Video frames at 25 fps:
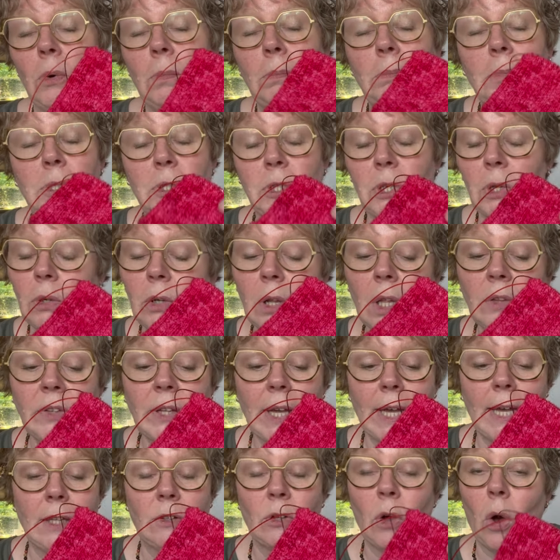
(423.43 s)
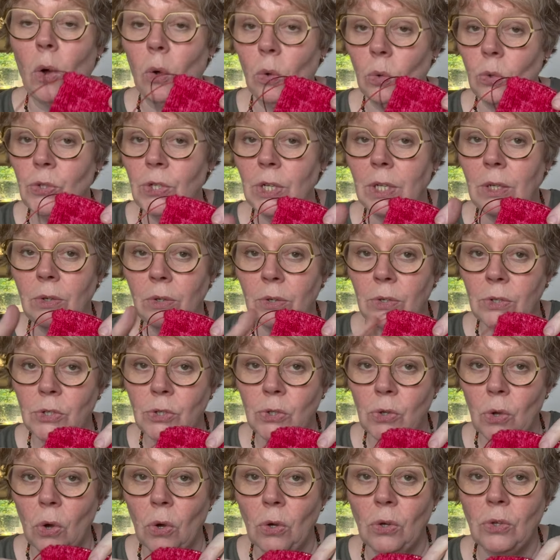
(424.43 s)
But Yolanda had holes in her
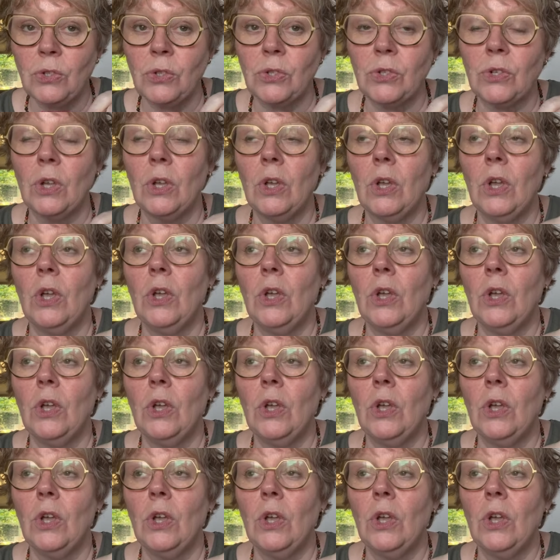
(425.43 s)
socks,